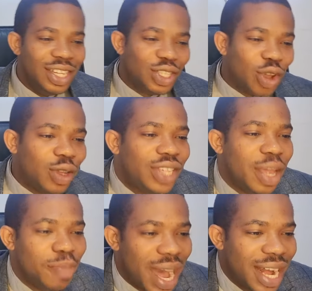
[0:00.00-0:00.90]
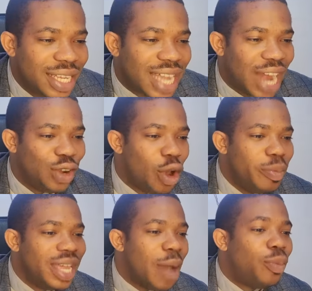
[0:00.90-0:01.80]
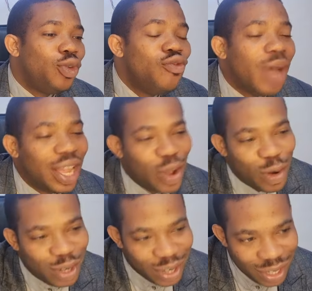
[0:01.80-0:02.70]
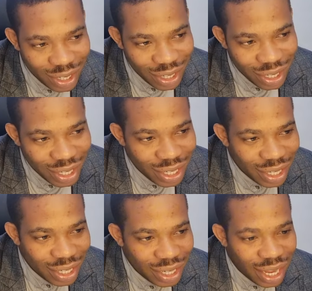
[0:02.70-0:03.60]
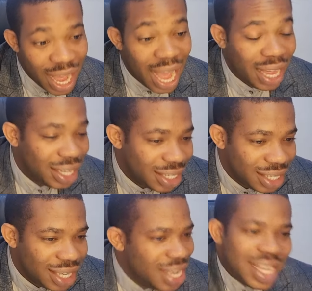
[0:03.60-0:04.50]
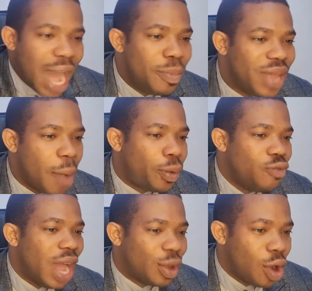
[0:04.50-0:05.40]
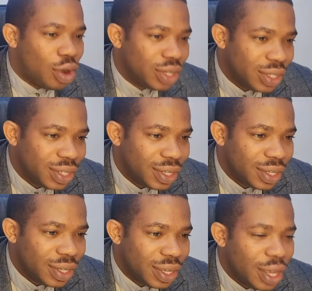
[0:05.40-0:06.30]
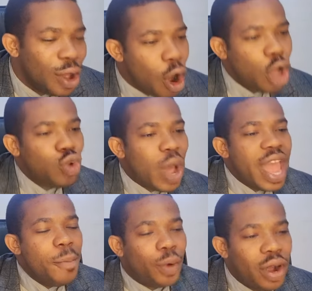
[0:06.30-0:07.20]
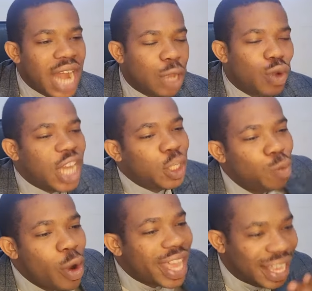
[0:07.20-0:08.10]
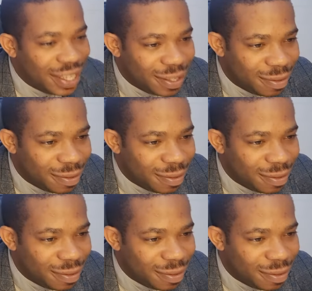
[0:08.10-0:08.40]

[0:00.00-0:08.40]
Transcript: Such a marriage cannot be approved by God. Eh? It can't be approved by God. Or you are a brother, you are smoking.